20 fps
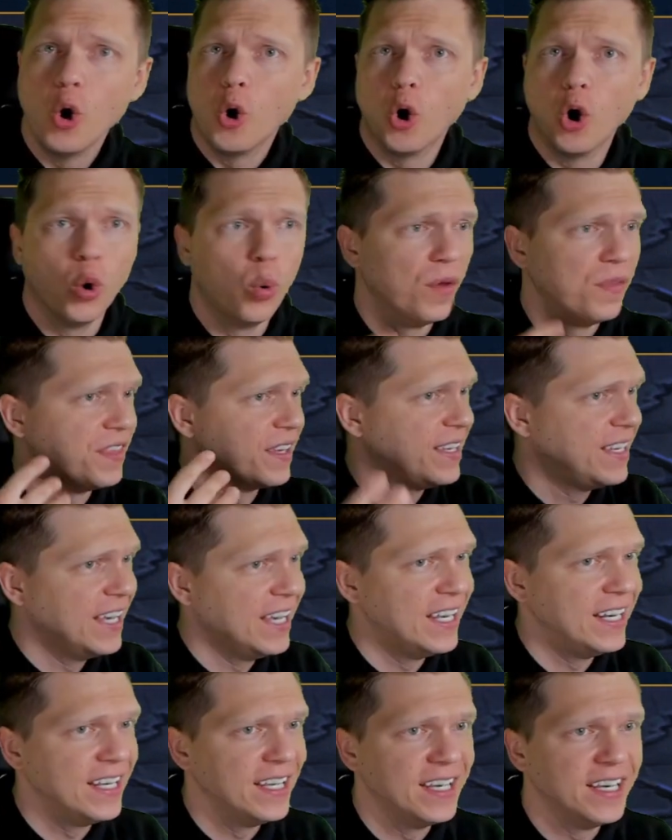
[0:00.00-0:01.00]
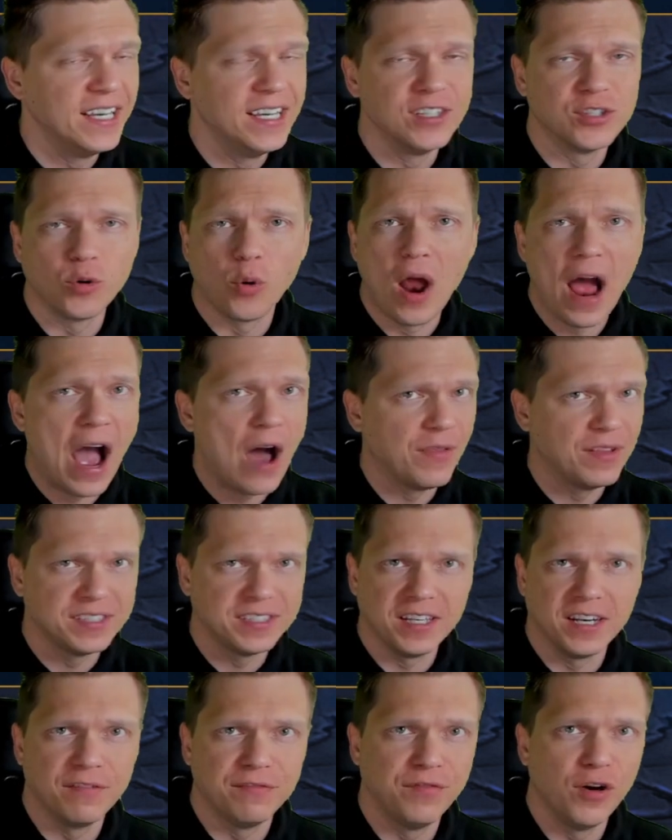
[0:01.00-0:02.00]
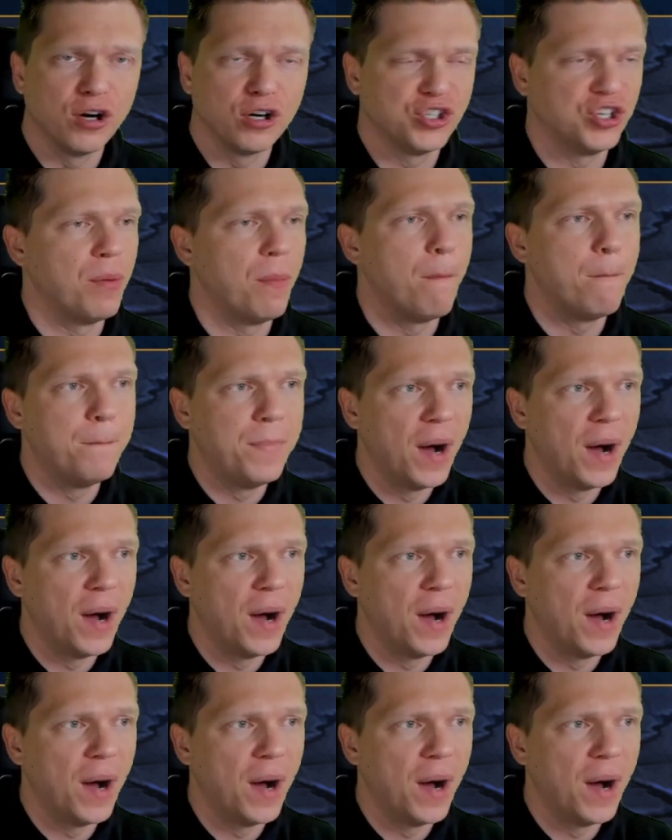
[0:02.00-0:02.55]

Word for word: or what the kit is or how that's going to function.